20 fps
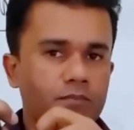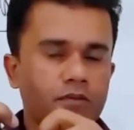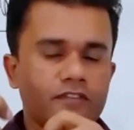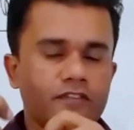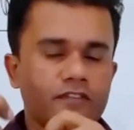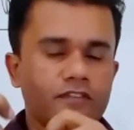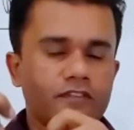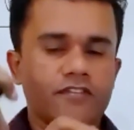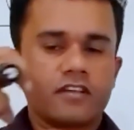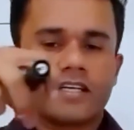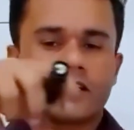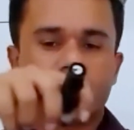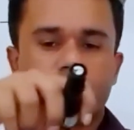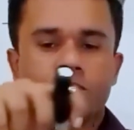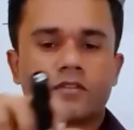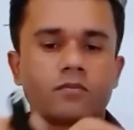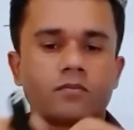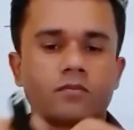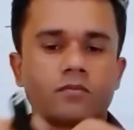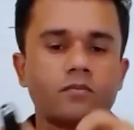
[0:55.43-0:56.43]
of some
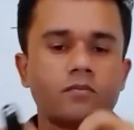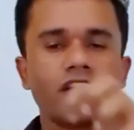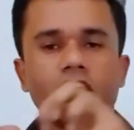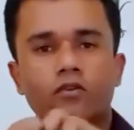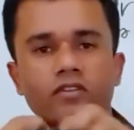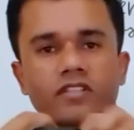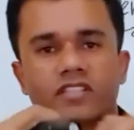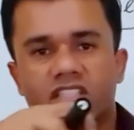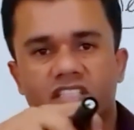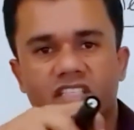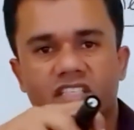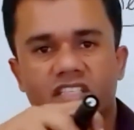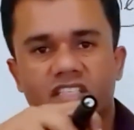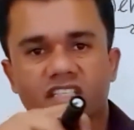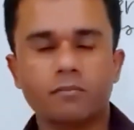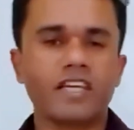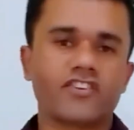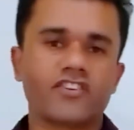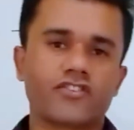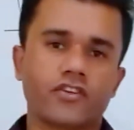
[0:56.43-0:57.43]
atoms, molecules,
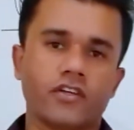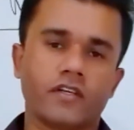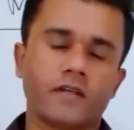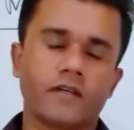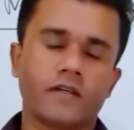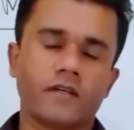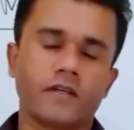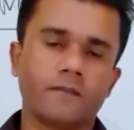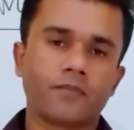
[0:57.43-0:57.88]
combination.